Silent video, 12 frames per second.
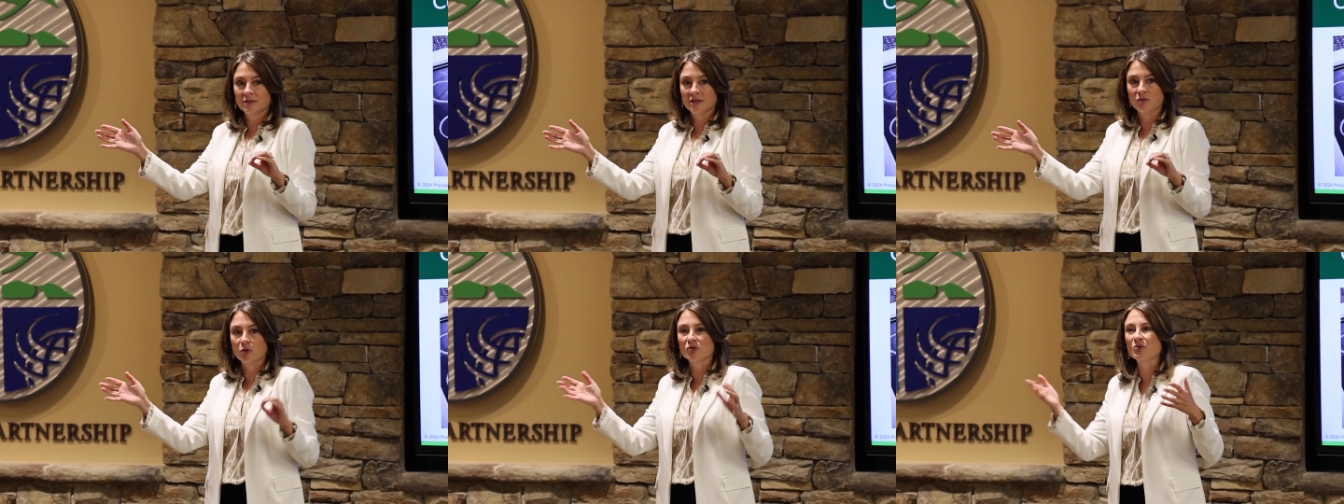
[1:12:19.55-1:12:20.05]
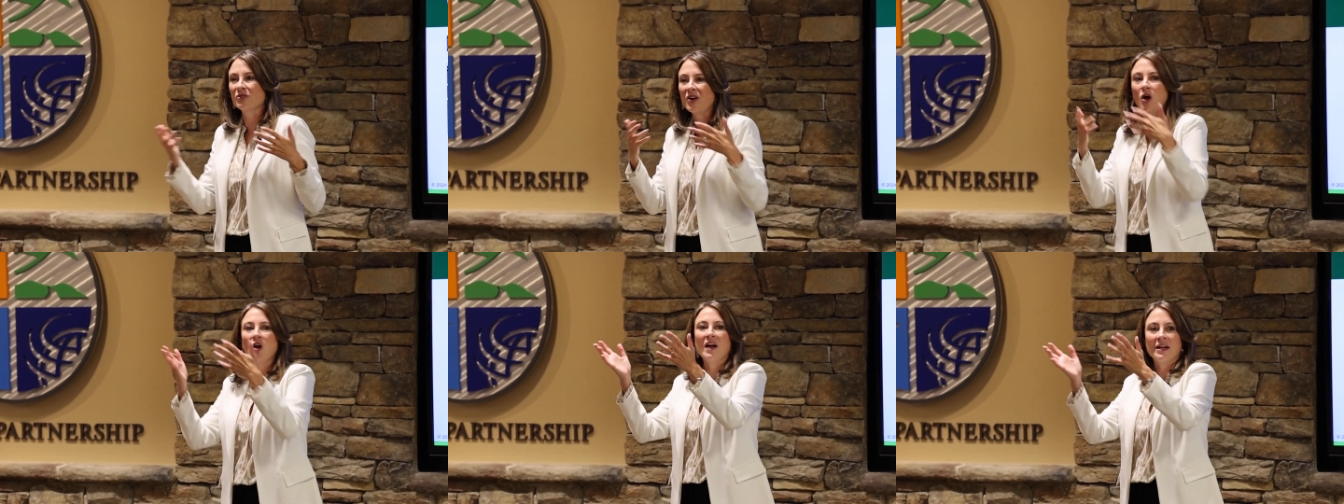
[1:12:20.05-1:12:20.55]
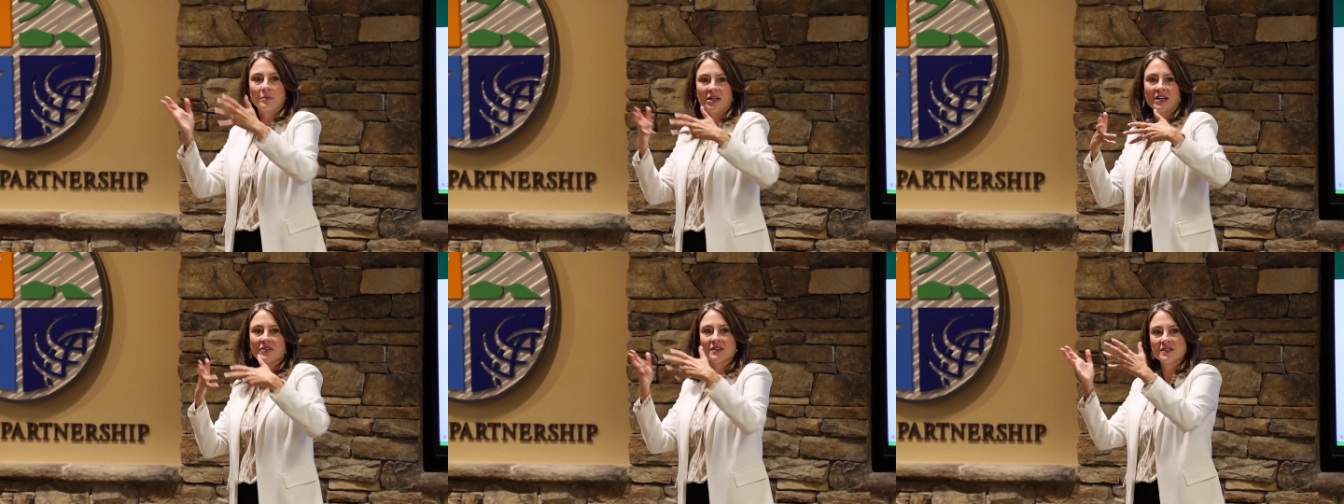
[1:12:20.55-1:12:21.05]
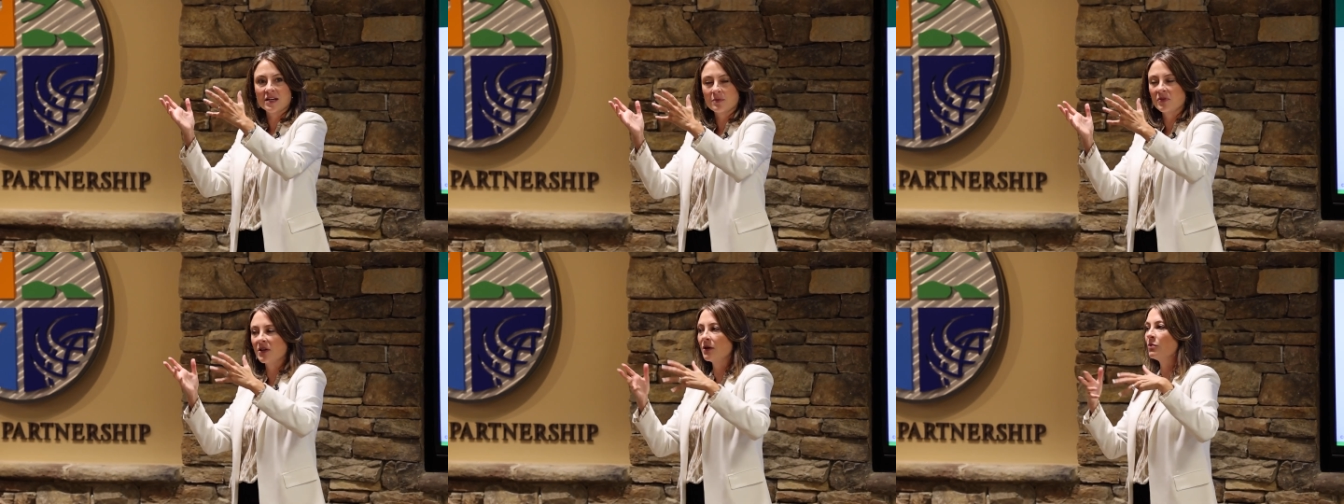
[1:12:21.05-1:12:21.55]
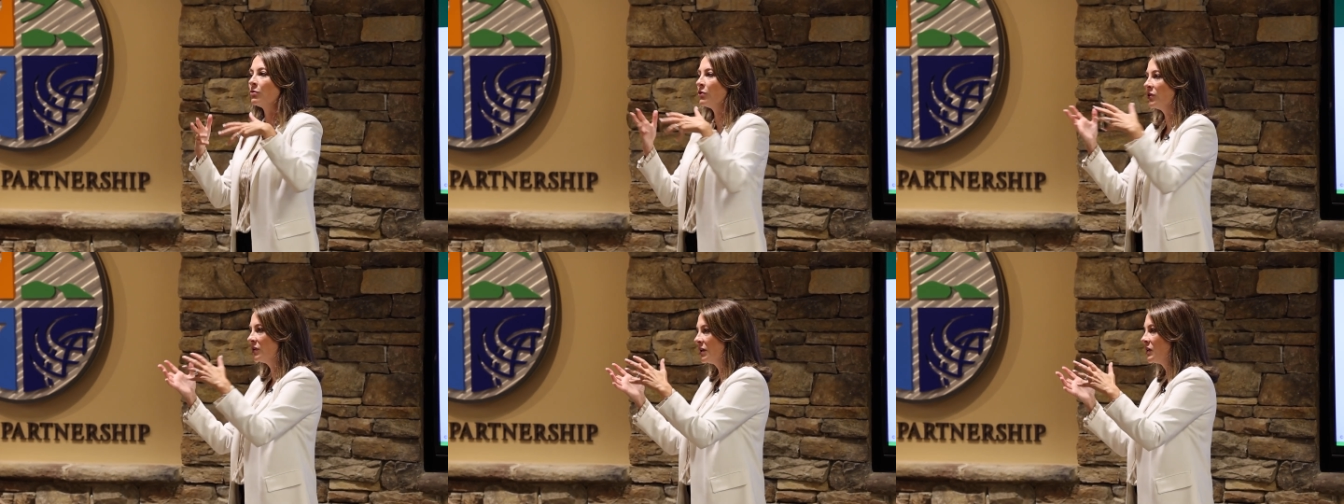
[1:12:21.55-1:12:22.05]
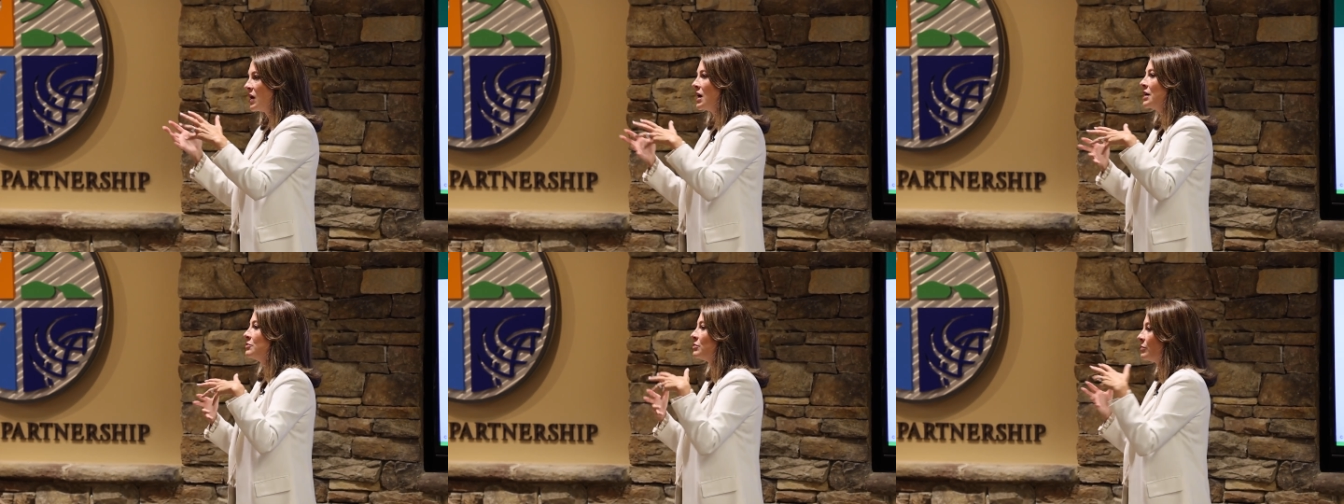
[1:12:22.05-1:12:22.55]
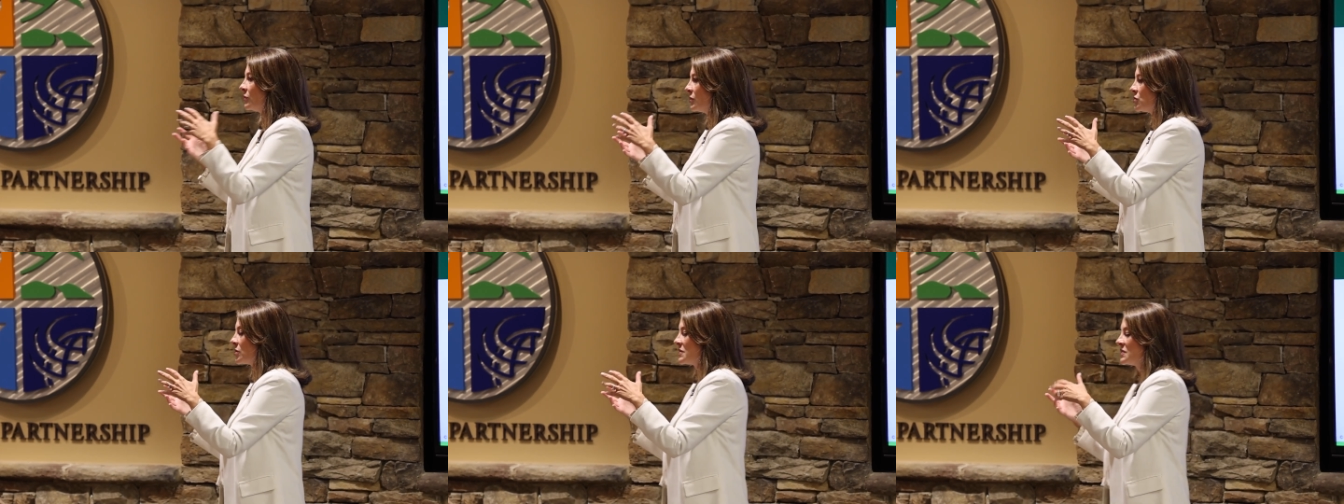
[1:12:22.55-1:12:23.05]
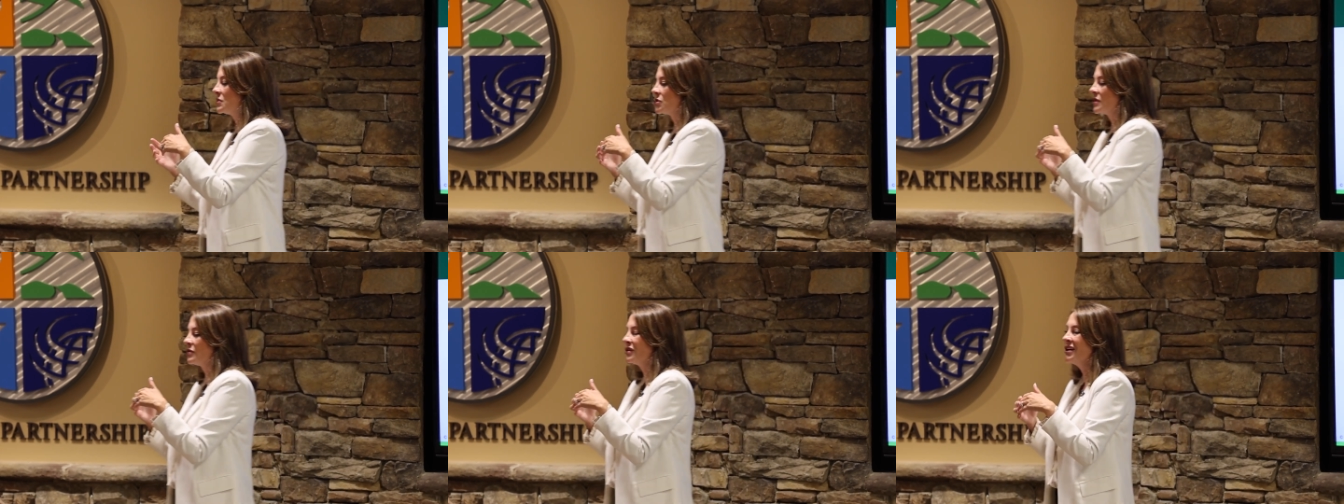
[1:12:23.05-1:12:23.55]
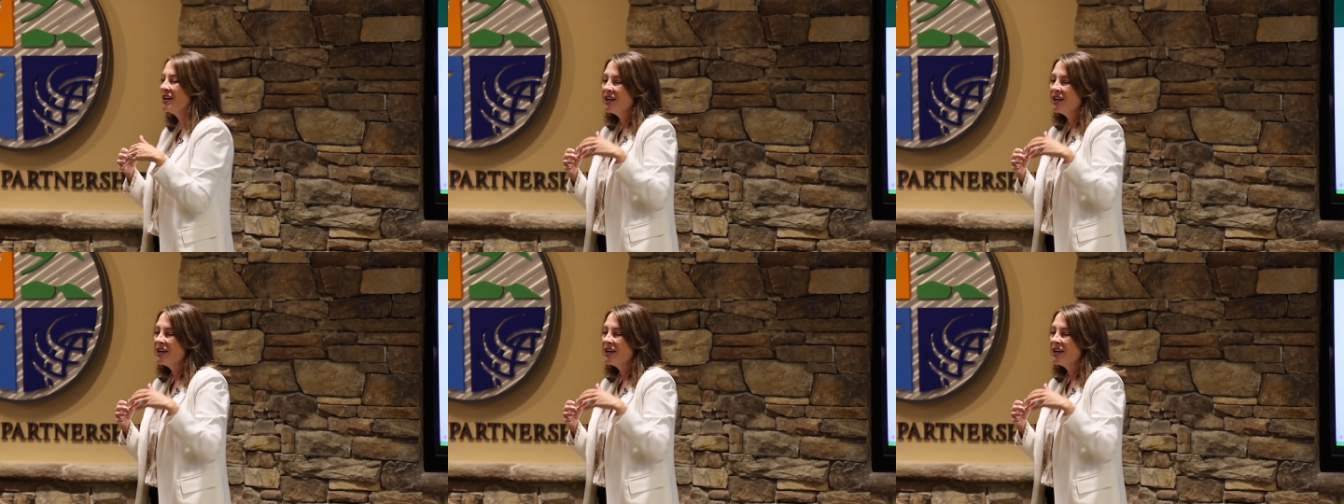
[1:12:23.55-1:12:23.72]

If we're sort of all aiming at the same thing, we're really aligned, we really trust each other.